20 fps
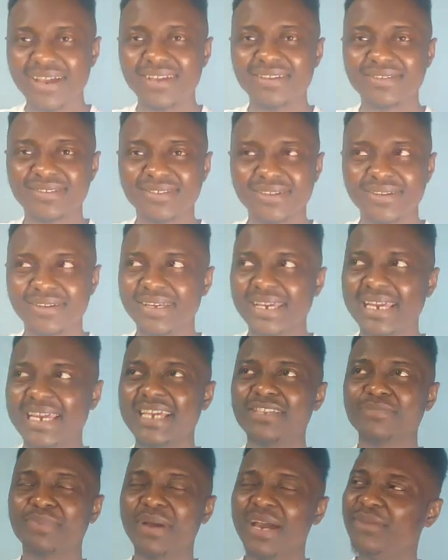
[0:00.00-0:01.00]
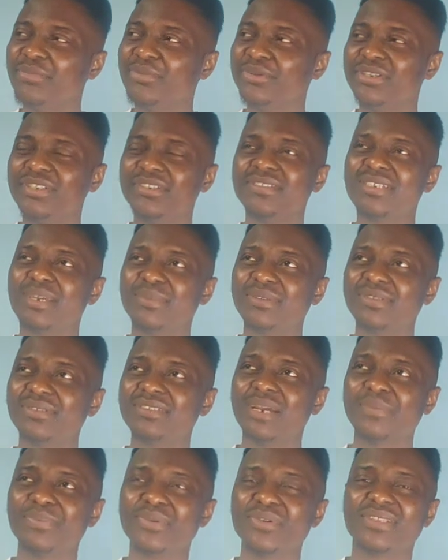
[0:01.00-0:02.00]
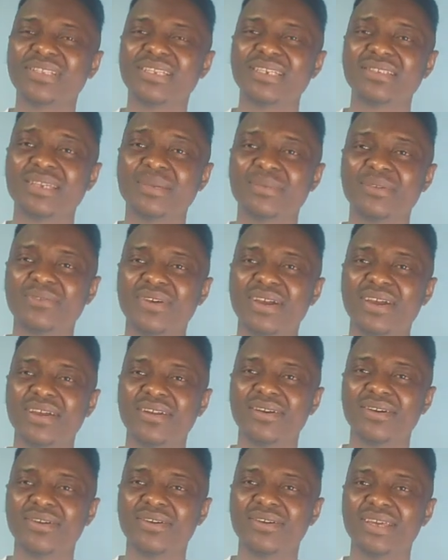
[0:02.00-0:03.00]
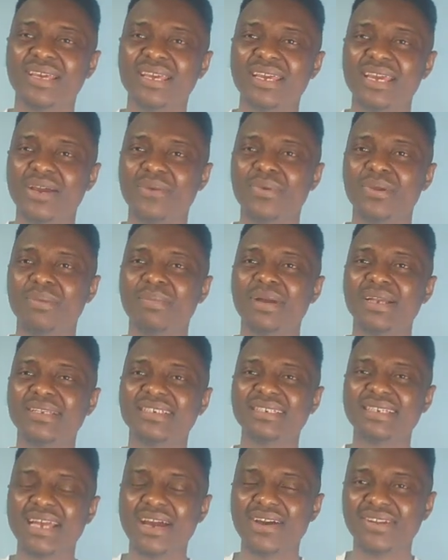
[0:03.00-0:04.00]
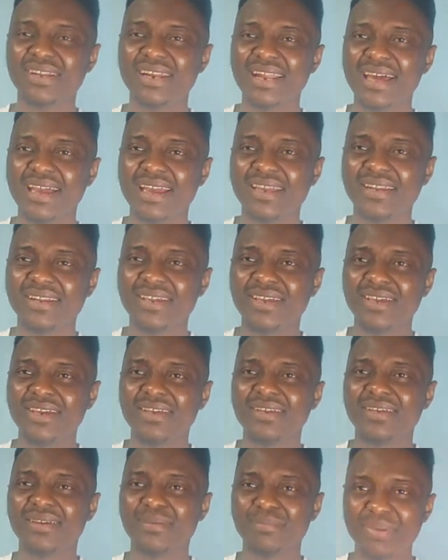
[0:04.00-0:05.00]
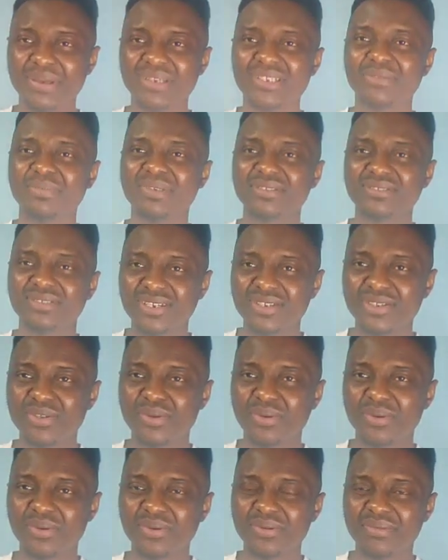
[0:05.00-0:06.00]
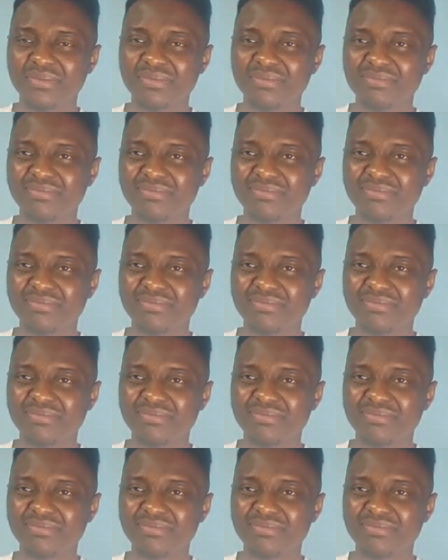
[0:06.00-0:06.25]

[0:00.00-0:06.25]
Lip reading: Arsenal against Bayern Munich, Champions League semi-final, and we are marching down the line. Benjamin Sesko.